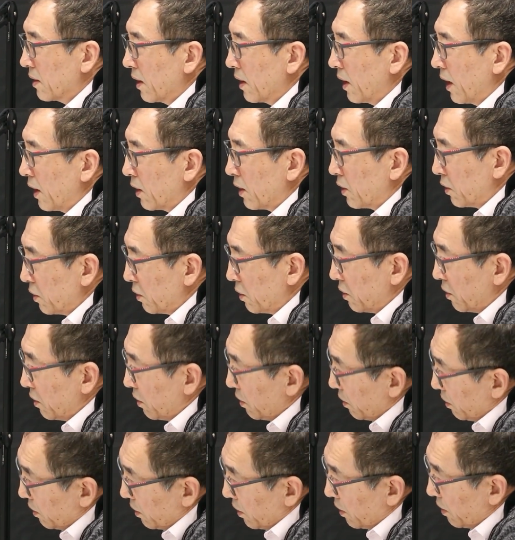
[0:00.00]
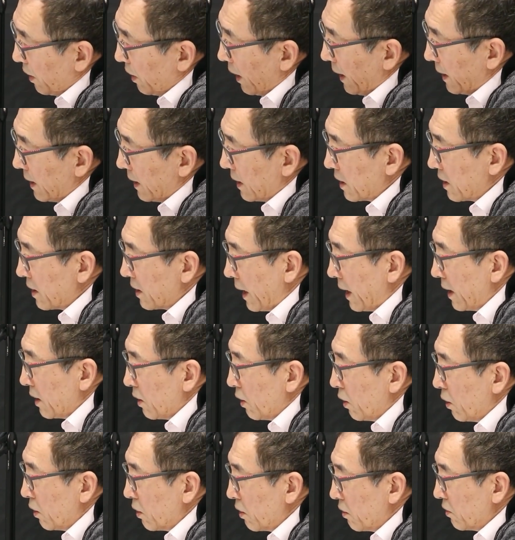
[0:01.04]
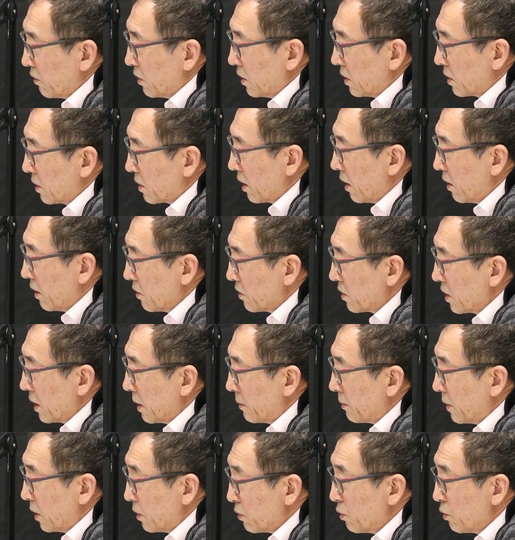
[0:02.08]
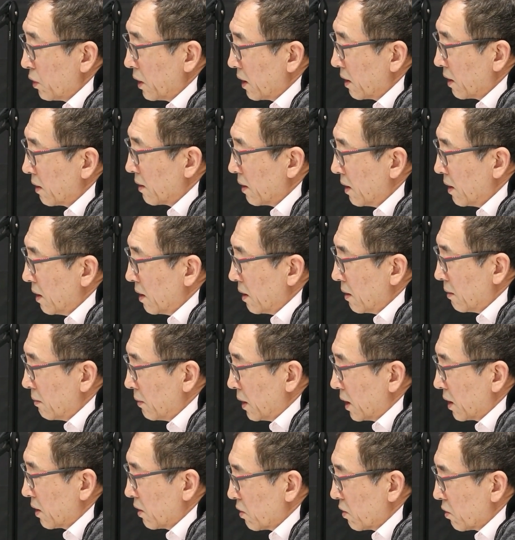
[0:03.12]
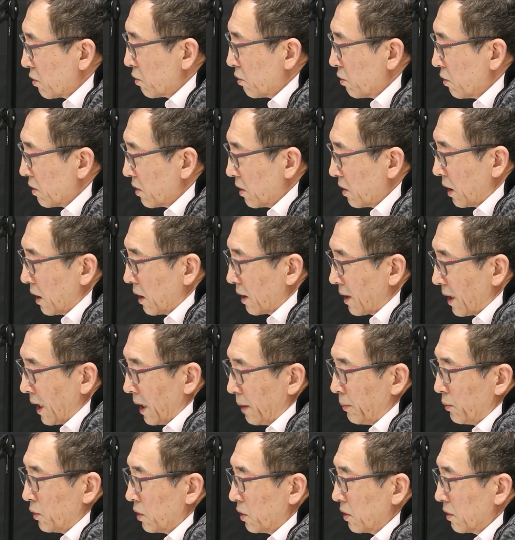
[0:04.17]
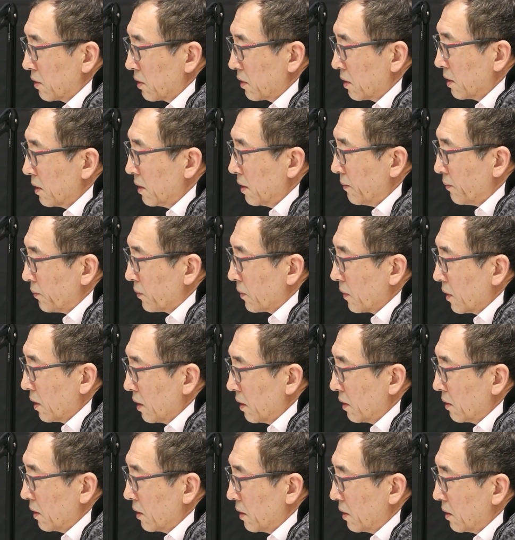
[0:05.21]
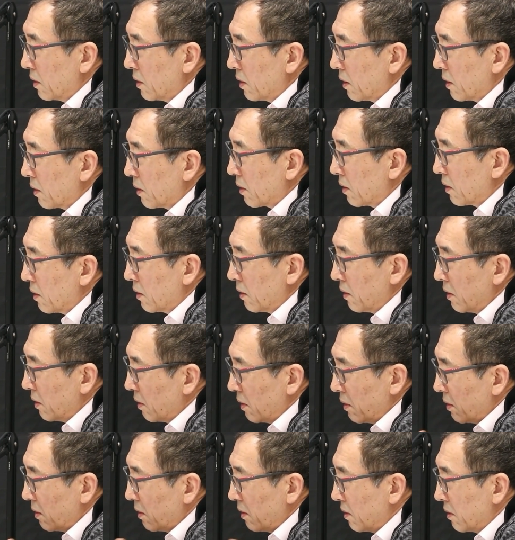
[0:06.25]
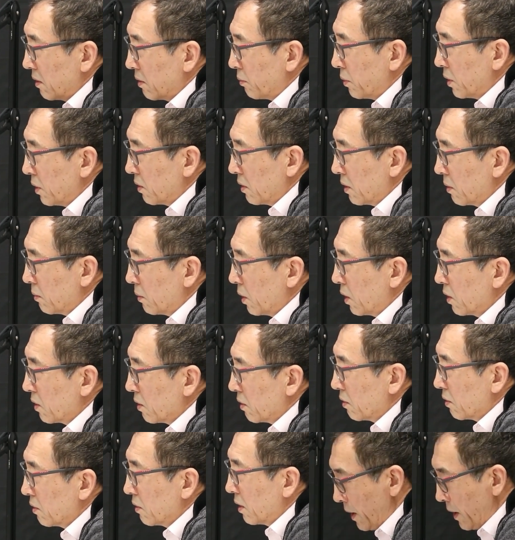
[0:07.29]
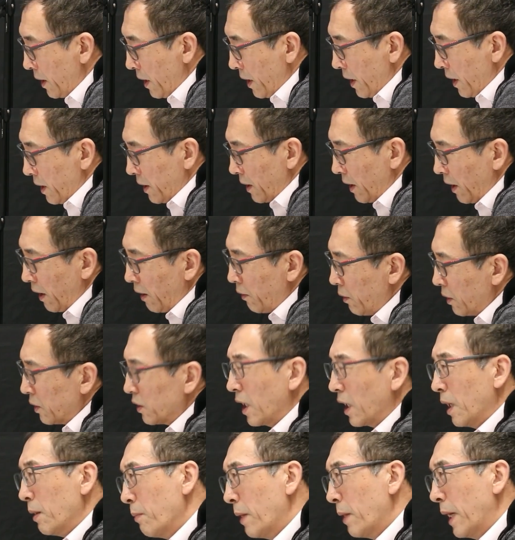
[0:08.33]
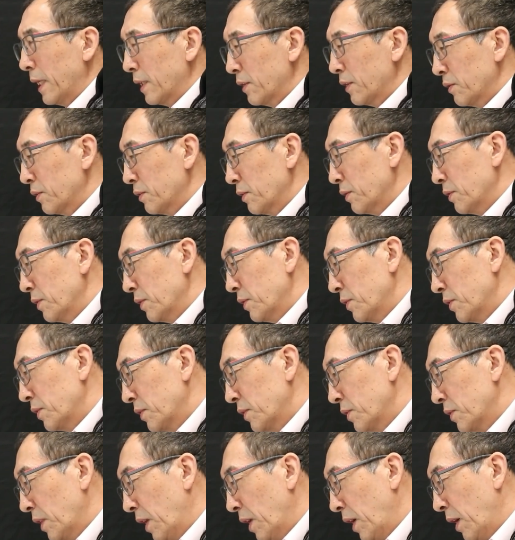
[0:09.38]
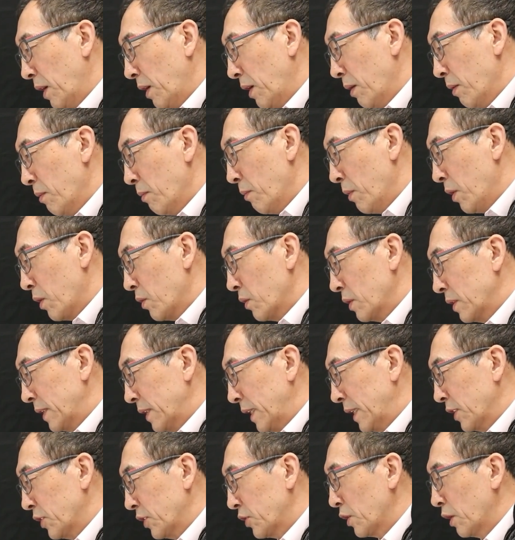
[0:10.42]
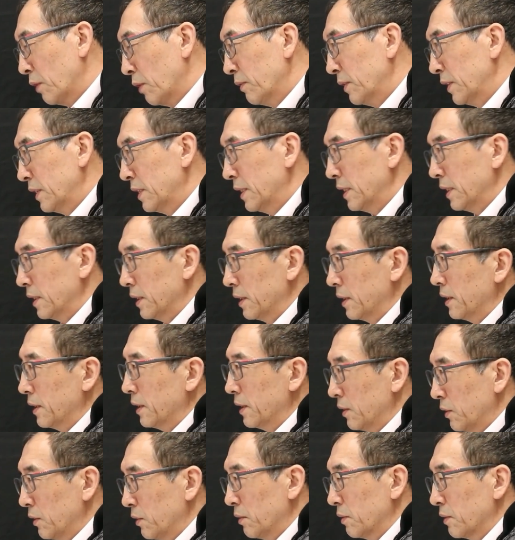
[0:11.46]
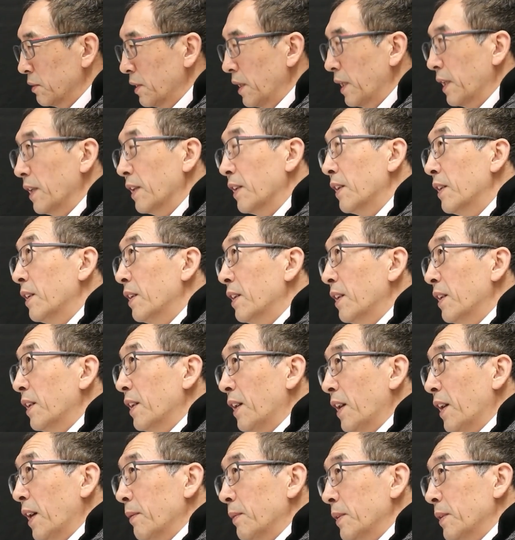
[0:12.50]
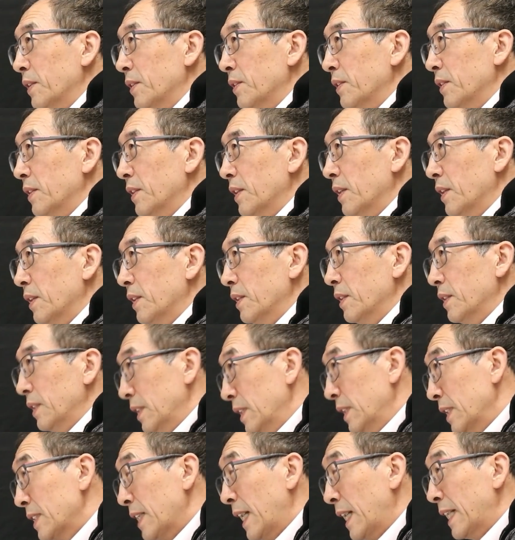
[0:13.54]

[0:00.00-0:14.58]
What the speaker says: how to, understand all of these concepts and really making sure they are captured in the building model. Now, I want to come back to this moral data sovereignty issue there. I mean, yes,